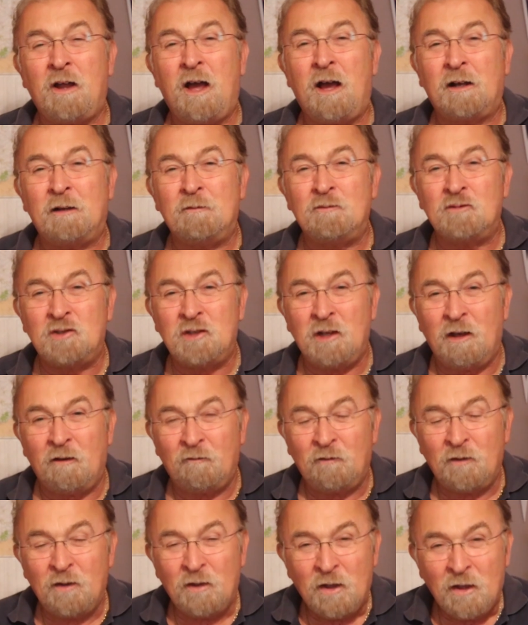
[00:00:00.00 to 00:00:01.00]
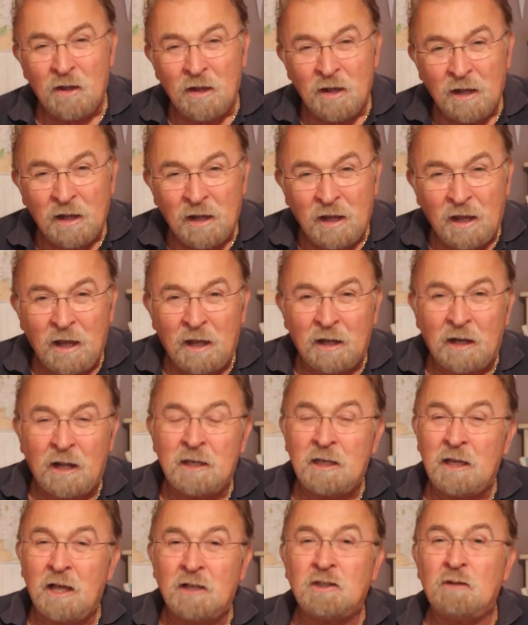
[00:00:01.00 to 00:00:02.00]
Knockham Stiff? And I
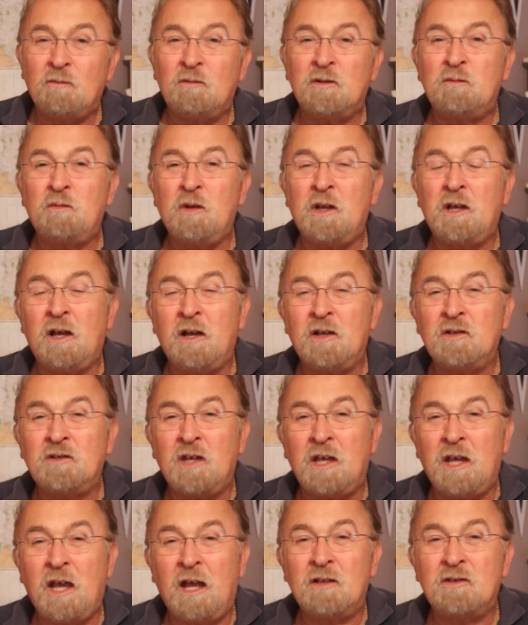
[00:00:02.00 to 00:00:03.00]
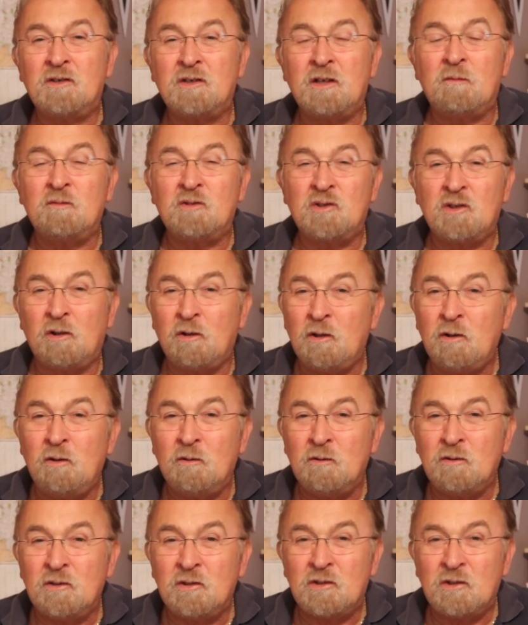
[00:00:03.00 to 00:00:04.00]
guess it was because they had some
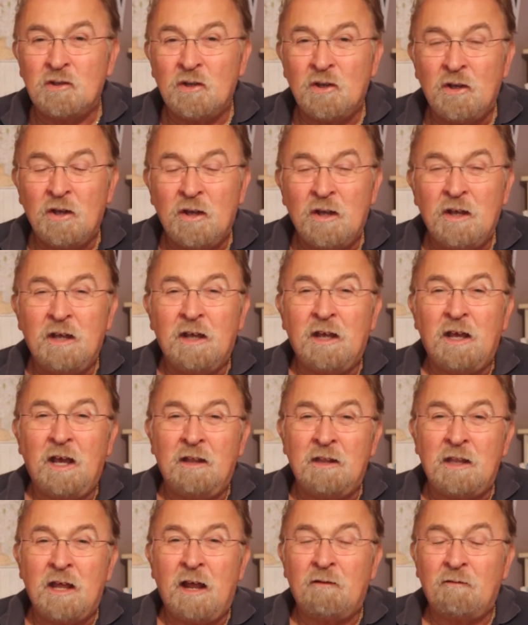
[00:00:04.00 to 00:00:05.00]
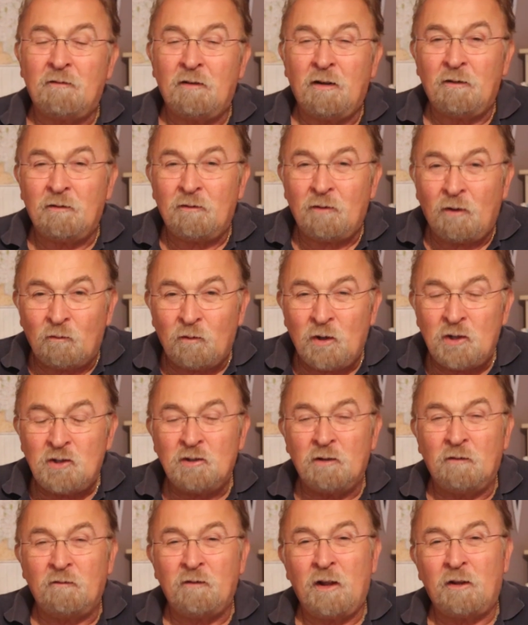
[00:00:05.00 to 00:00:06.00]
saloons in that
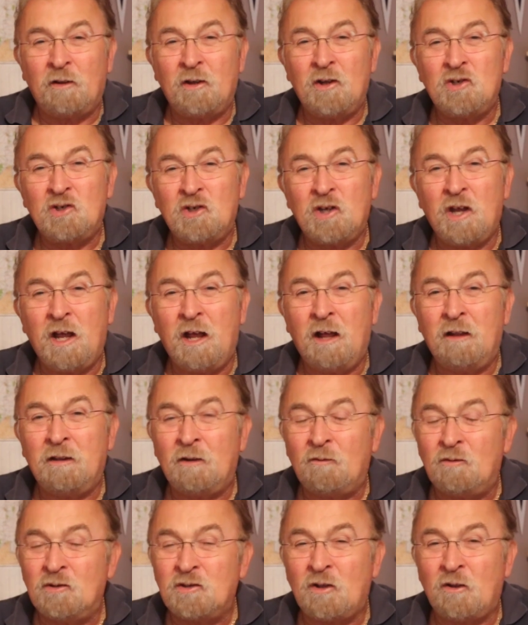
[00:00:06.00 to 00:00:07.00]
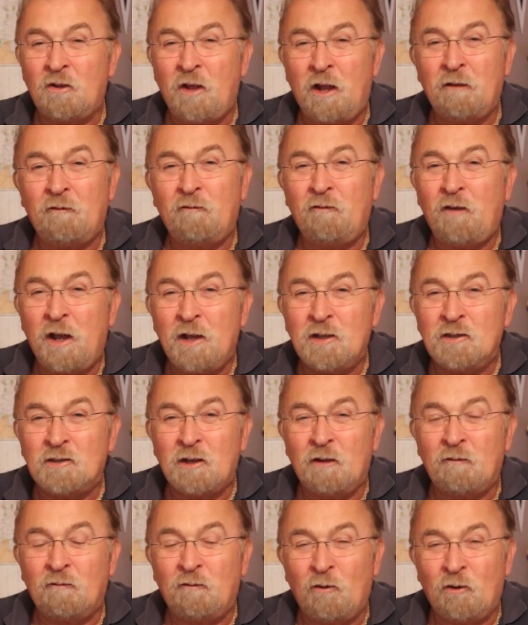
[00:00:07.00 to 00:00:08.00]
original village, and there was a lot of fights,
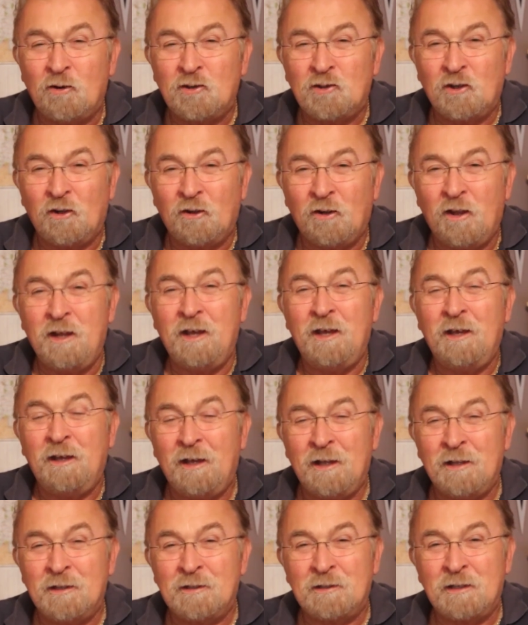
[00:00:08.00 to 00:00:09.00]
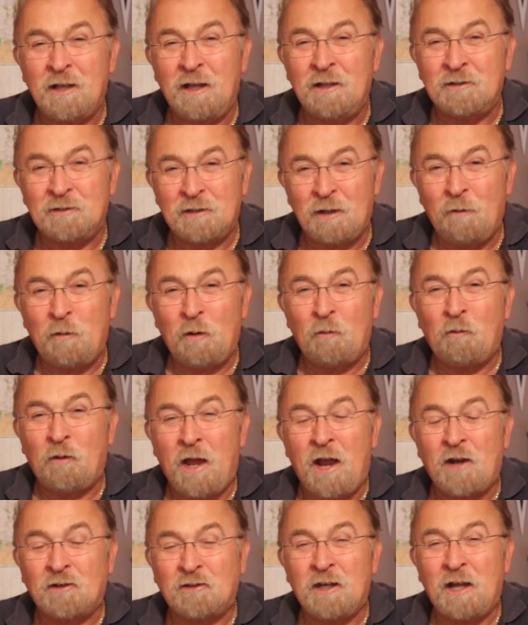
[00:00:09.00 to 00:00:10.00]
unfortunately, and some people
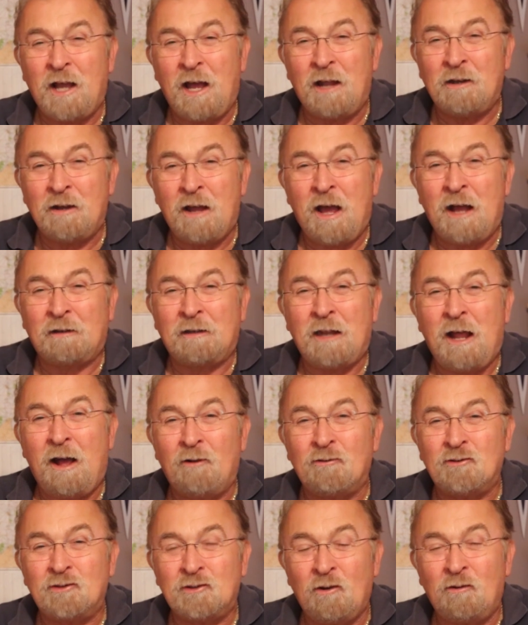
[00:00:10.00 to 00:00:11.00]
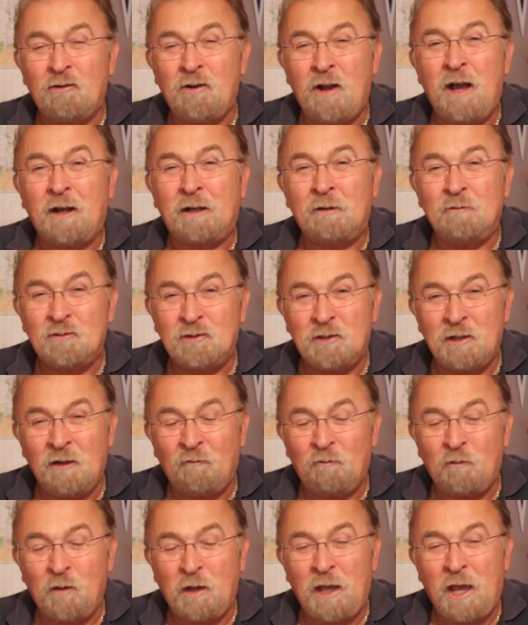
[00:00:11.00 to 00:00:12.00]
actually got knocked out. So Knockham
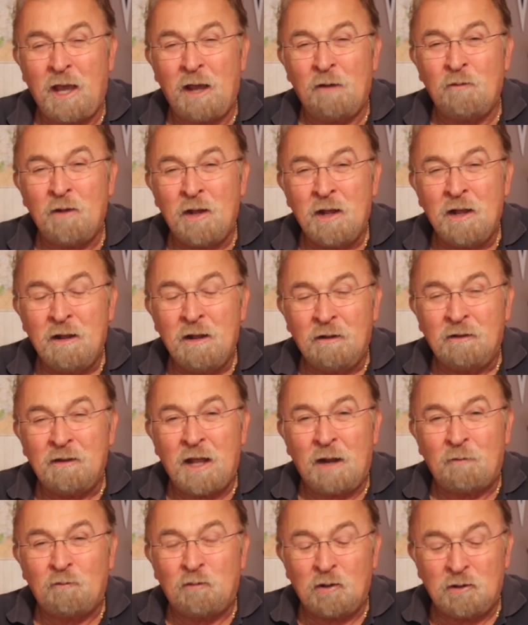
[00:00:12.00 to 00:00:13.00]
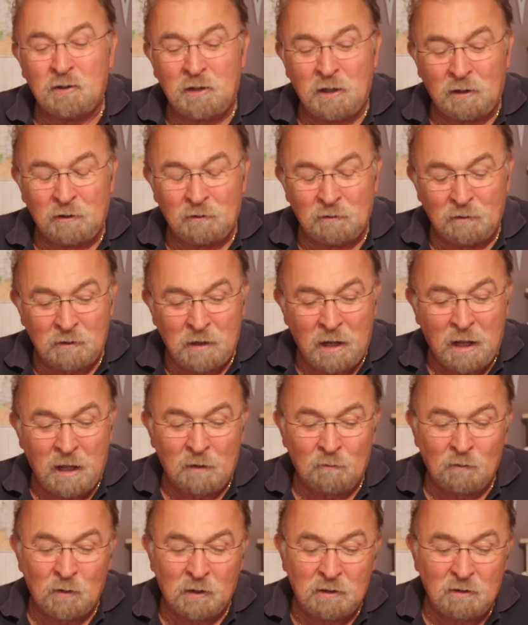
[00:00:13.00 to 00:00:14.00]
Stiff became that particular
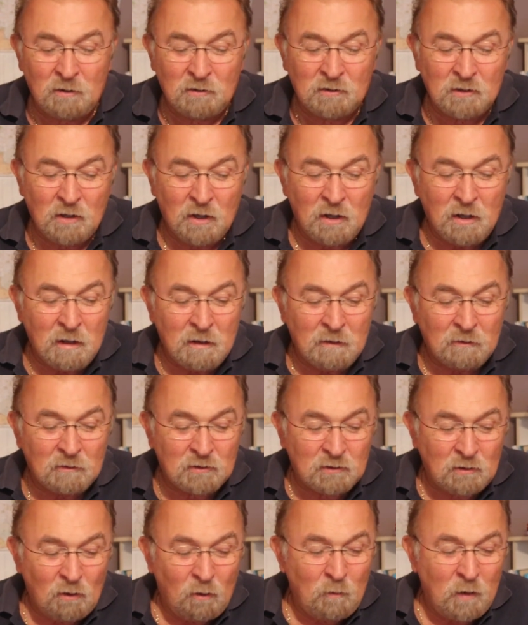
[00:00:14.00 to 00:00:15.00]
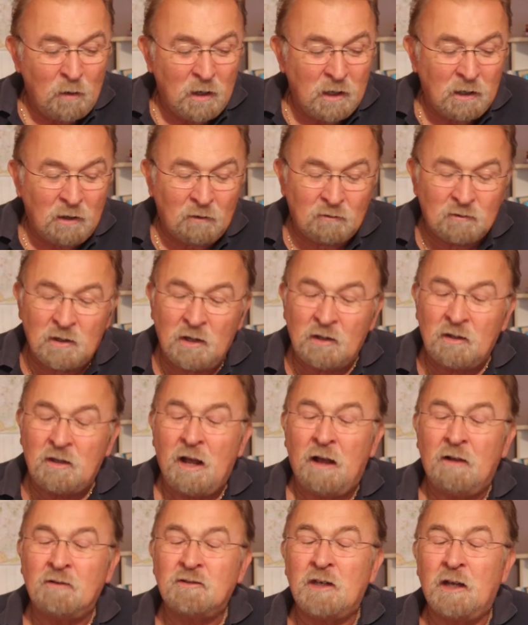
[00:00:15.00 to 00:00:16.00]
name. But there's so many interesting
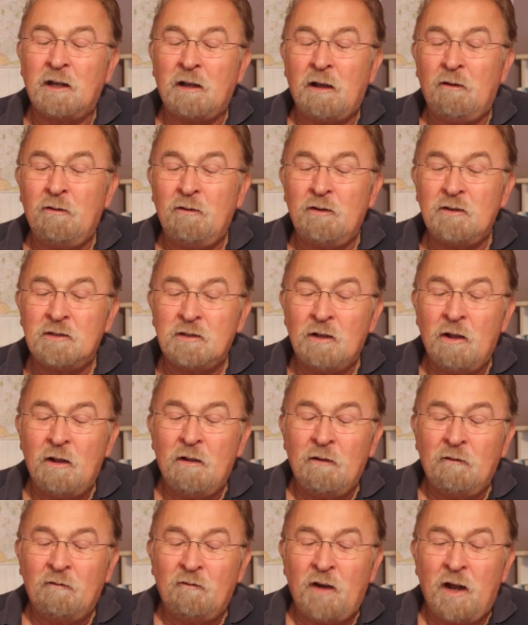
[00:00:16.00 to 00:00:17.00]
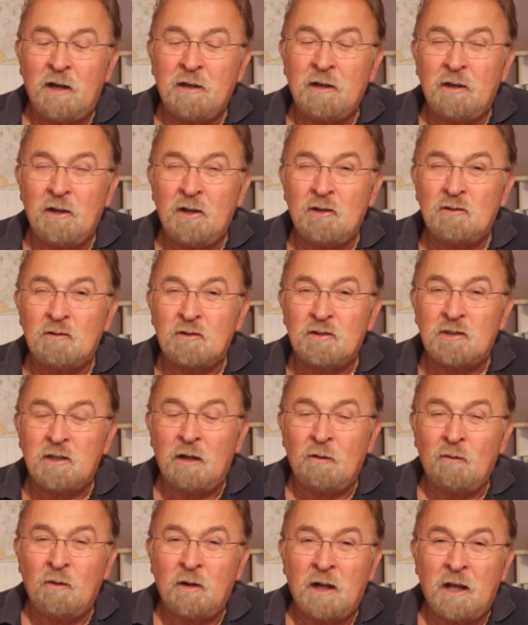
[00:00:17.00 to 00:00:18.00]
towns. Like, I always find it
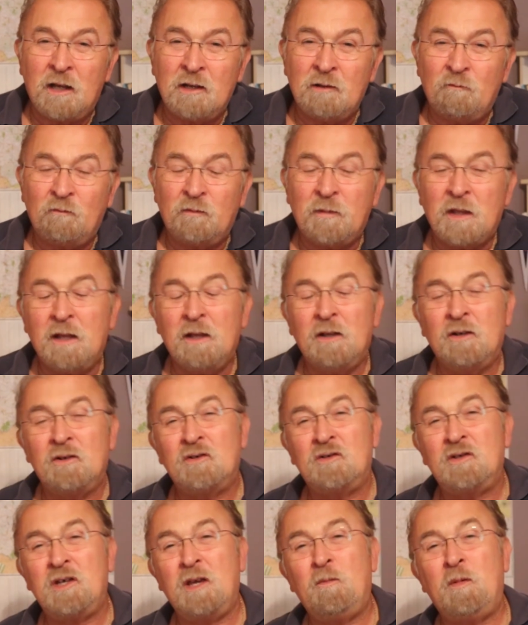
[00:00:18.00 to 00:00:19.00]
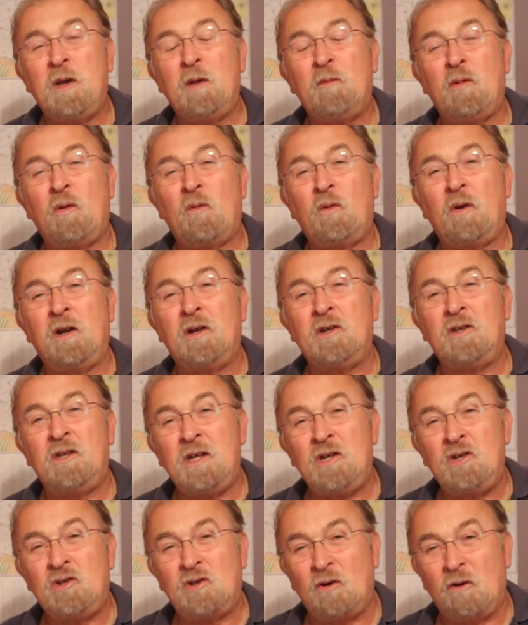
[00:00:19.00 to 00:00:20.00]
interesting when I see people wearing
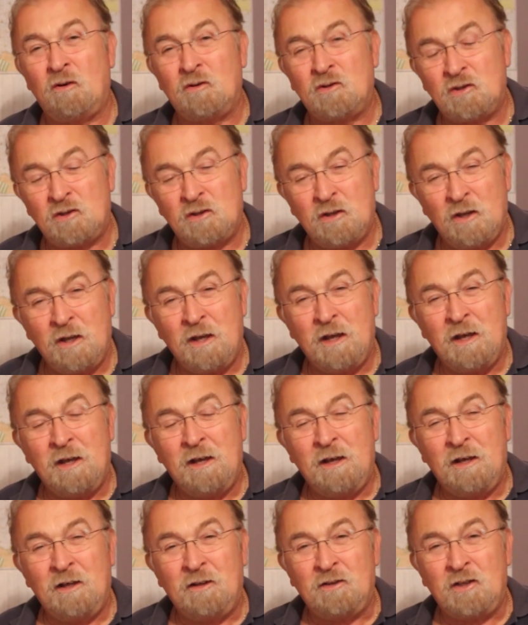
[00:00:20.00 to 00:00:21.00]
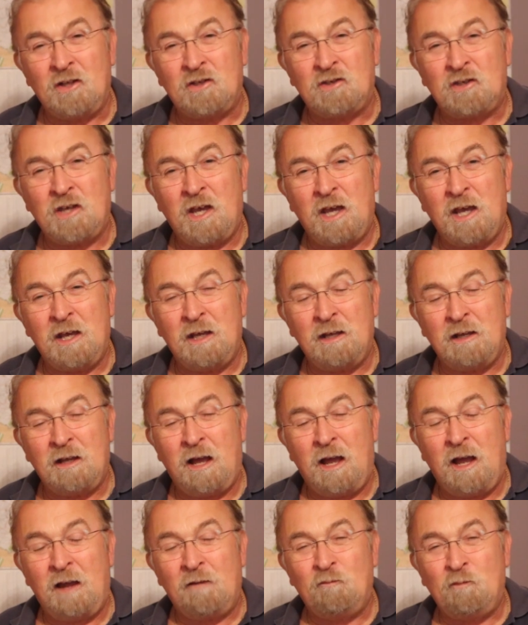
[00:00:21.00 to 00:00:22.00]
T-shirts that say,
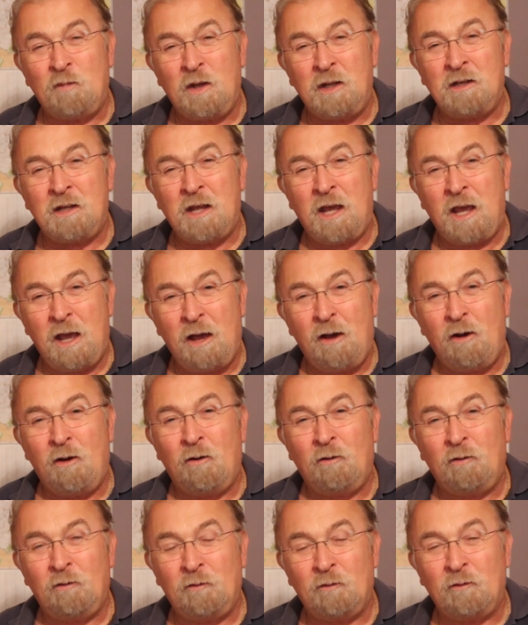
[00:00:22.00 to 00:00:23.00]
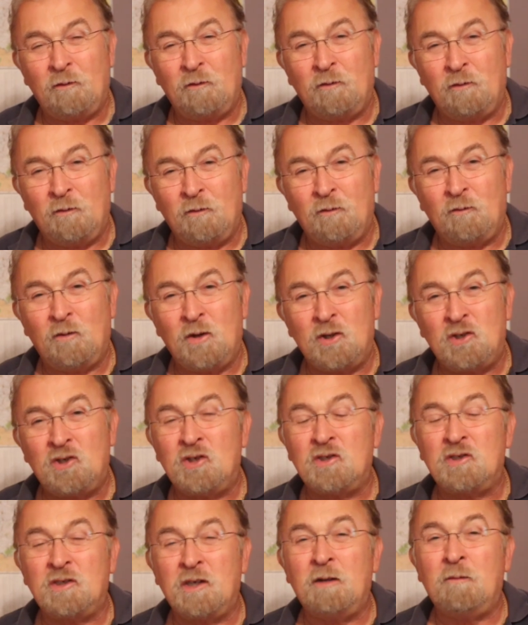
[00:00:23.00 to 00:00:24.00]
I've been to hell, which
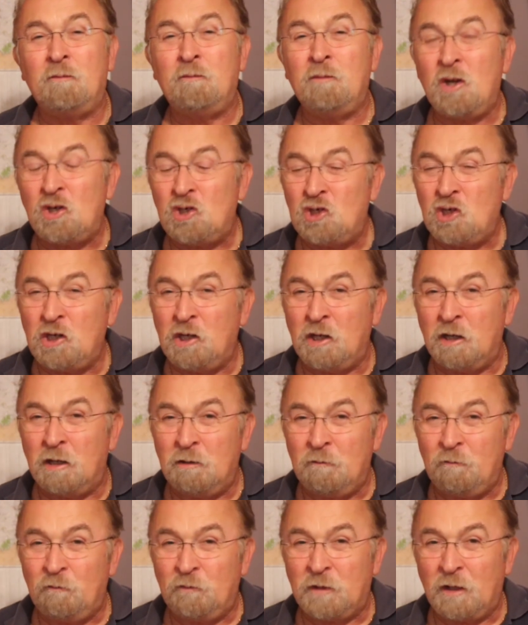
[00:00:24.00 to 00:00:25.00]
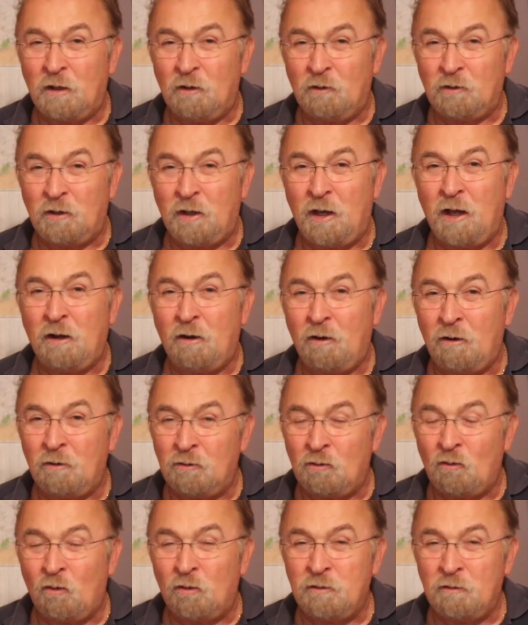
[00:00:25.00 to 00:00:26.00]
is in Michigan, okay, our
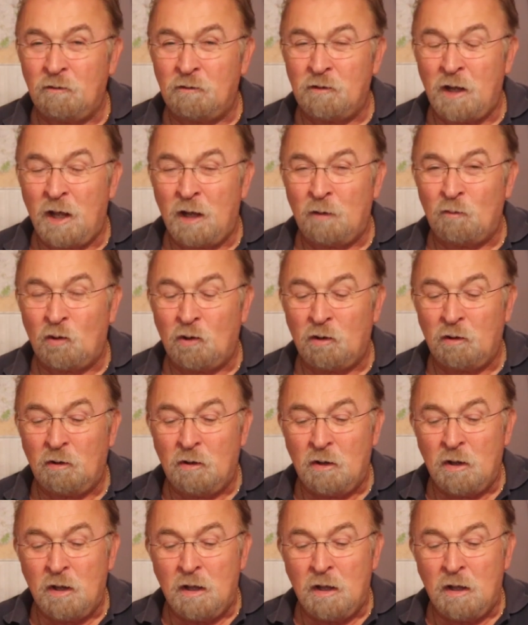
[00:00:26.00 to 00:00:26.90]
northern neighbor.